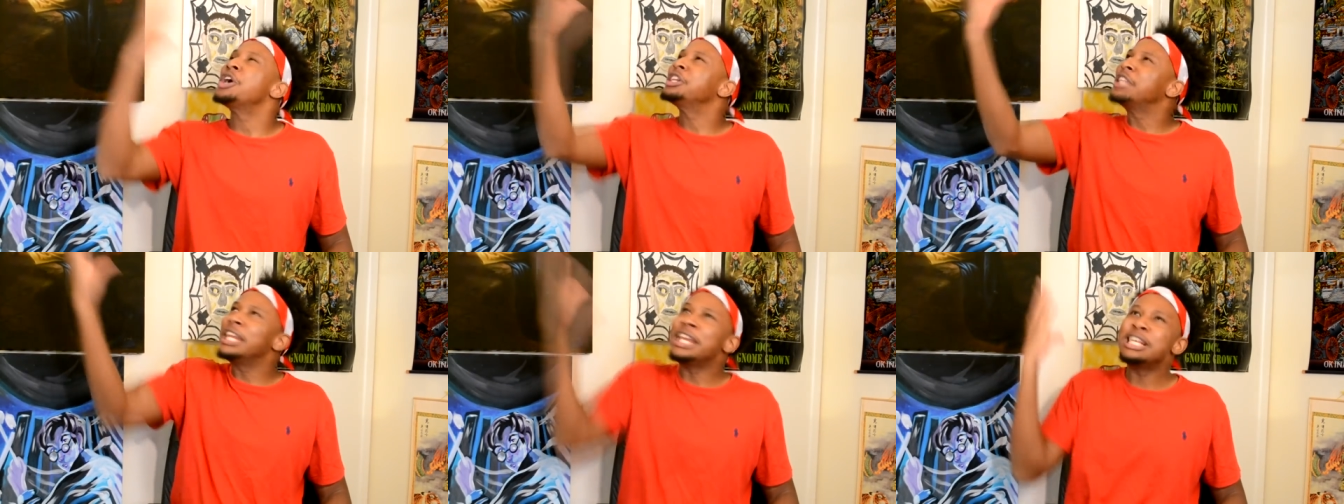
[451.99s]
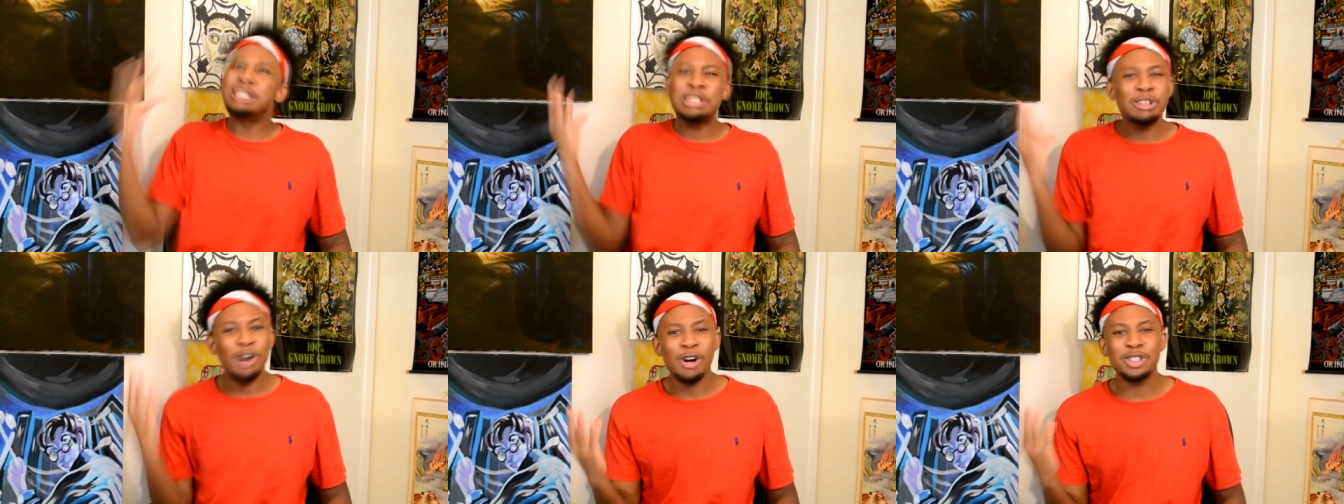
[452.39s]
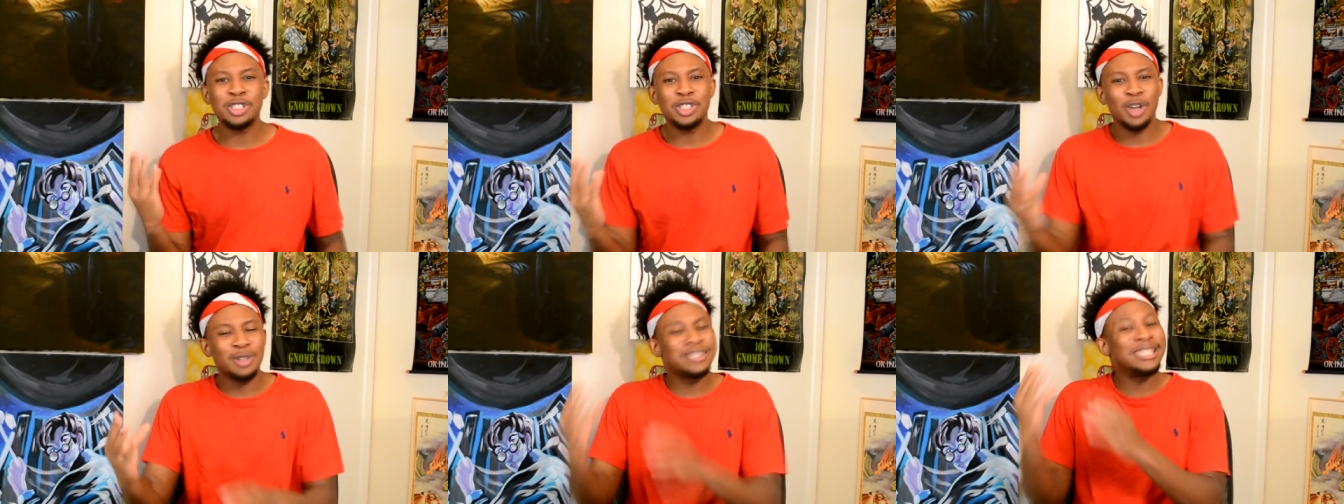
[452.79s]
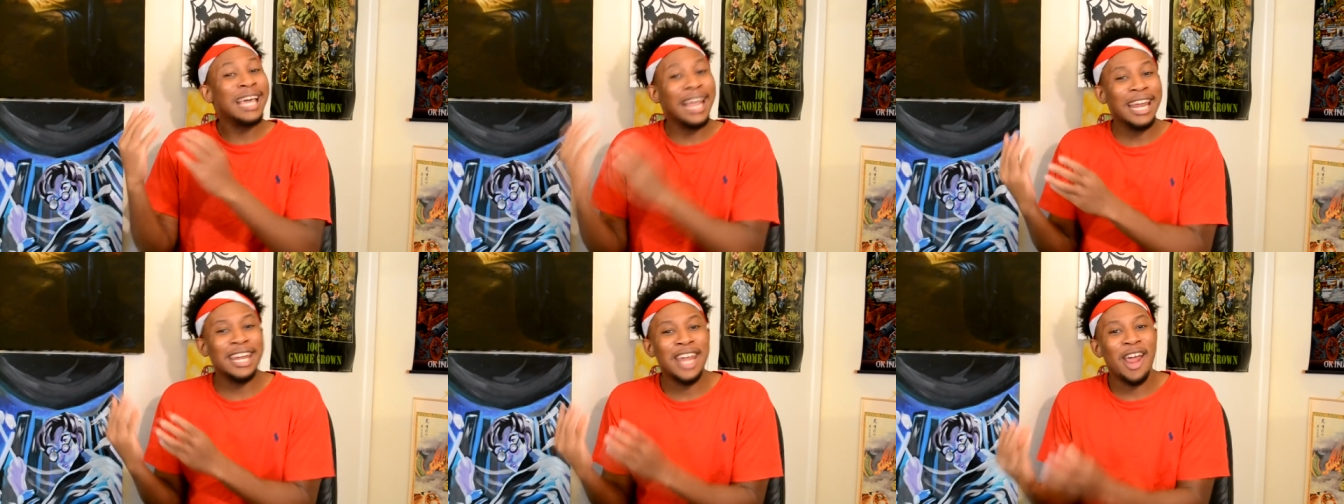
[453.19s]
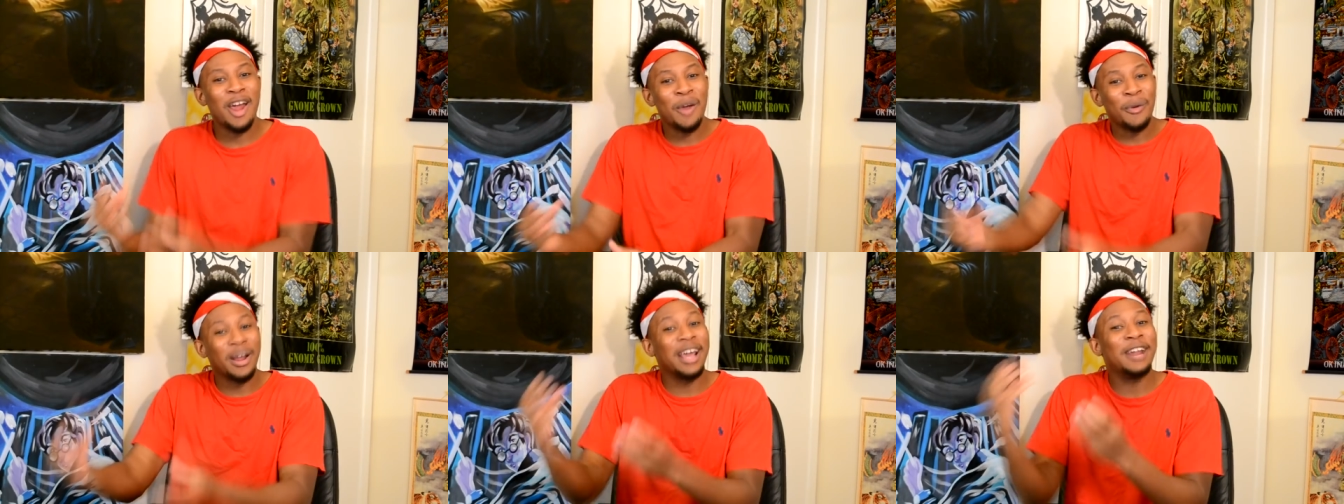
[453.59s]
delicioso
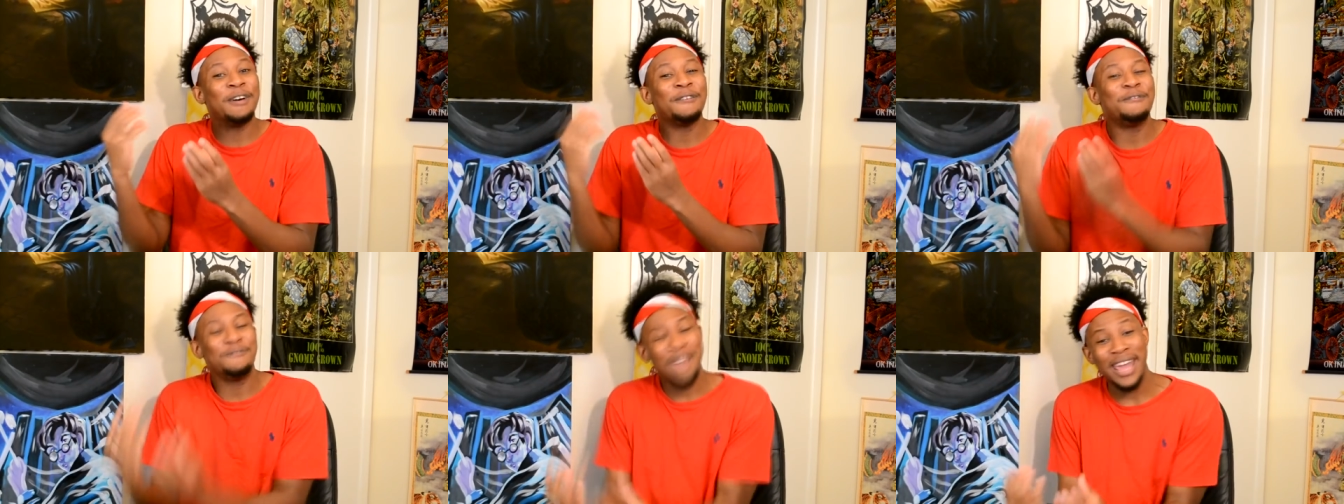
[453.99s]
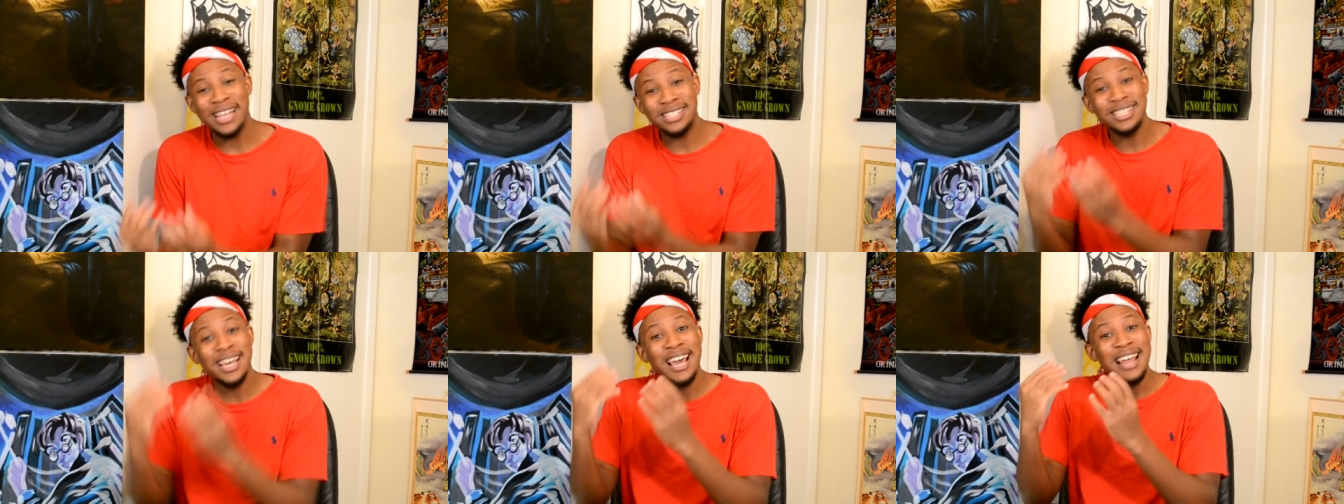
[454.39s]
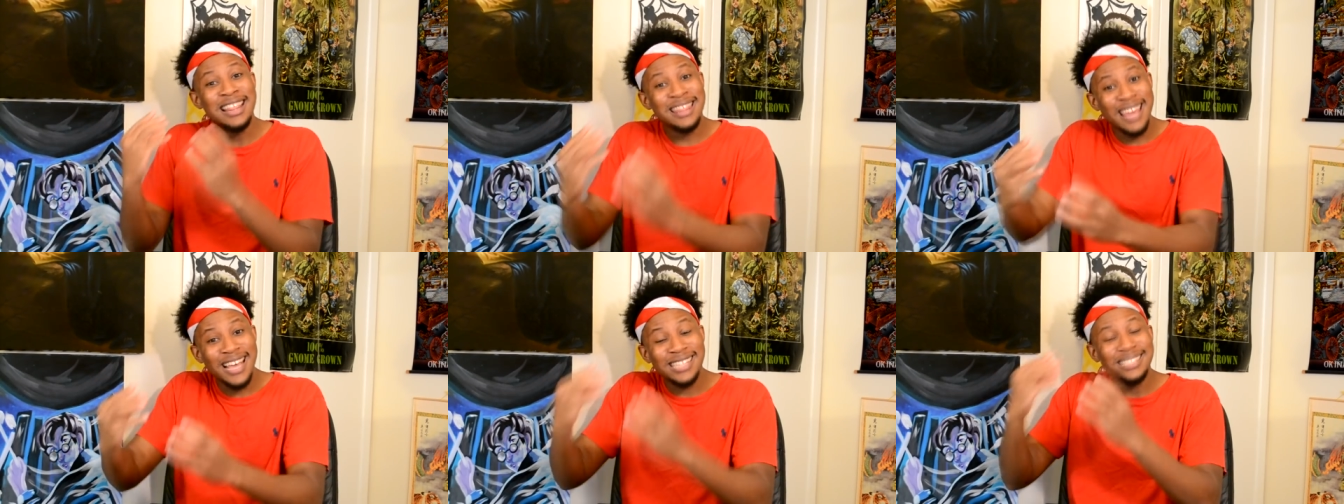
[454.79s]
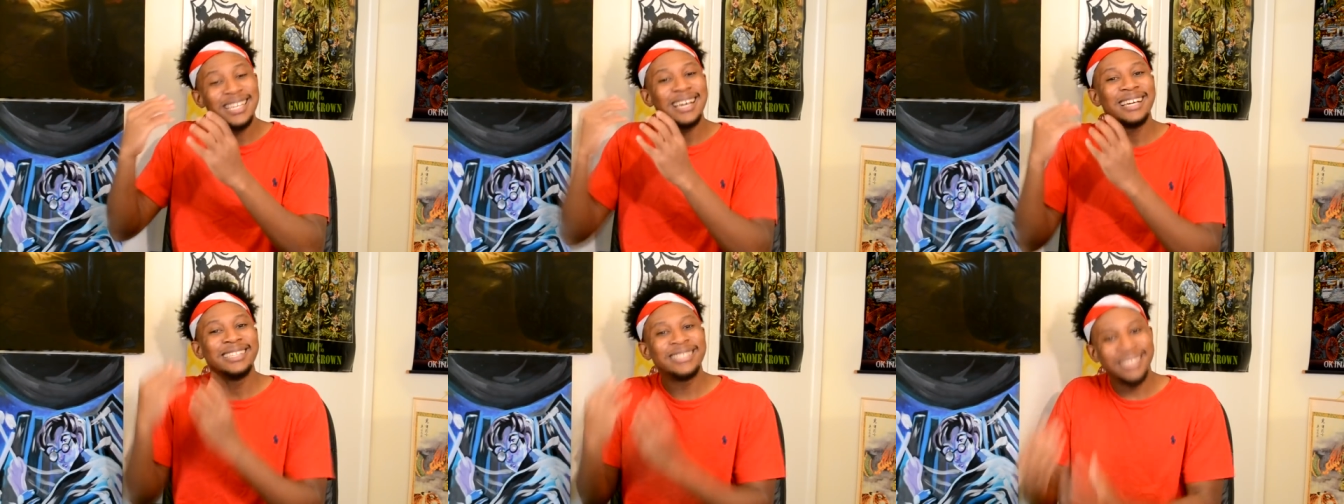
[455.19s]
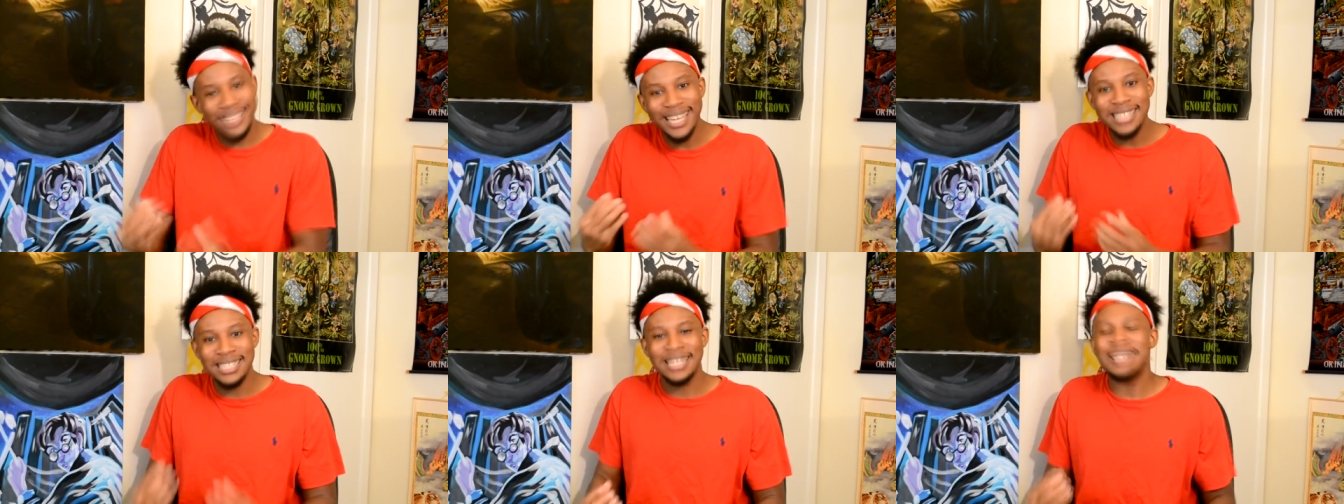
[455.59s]
secondary we're gonna face this
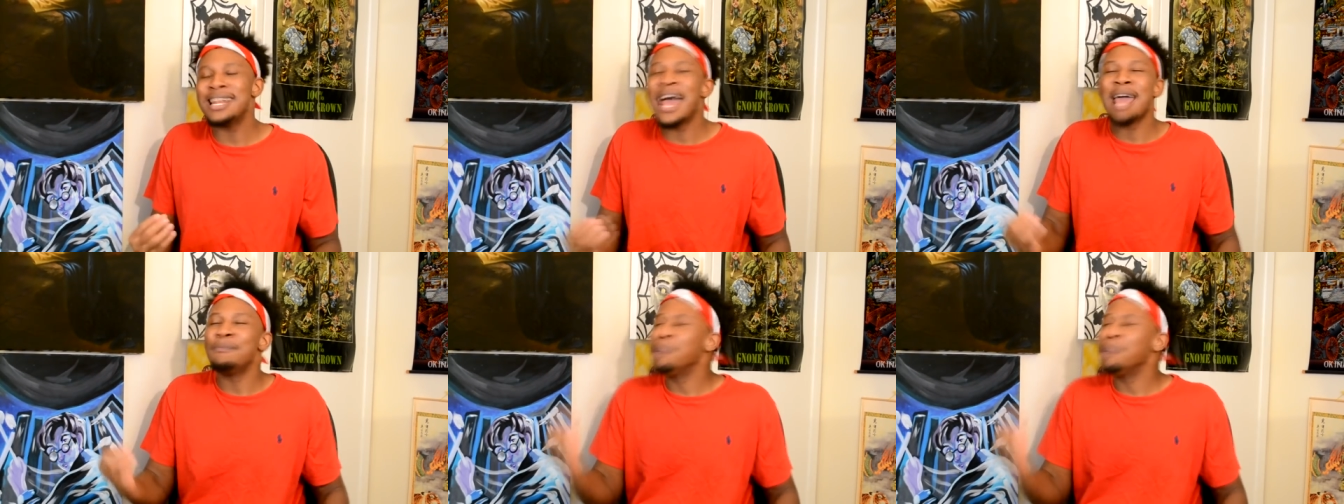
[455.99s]
season. And I